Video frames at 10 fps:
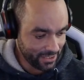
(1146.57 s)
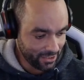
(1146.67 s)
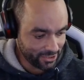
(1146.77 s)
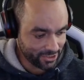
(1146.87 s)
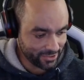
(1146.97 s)

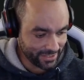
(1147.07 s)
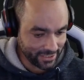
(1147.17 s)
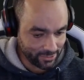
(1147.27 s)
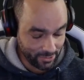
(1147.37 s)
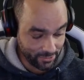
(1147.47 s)
Also that
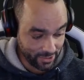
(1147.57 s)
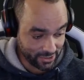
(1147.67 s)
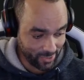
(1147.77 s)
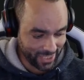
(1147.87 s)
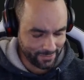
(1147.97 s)
this one runs
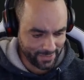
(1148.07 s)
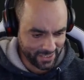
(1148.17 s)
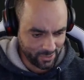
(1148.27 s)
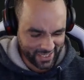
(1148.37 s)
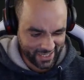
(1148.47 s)
quite a bit
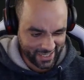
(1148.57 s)
quicker.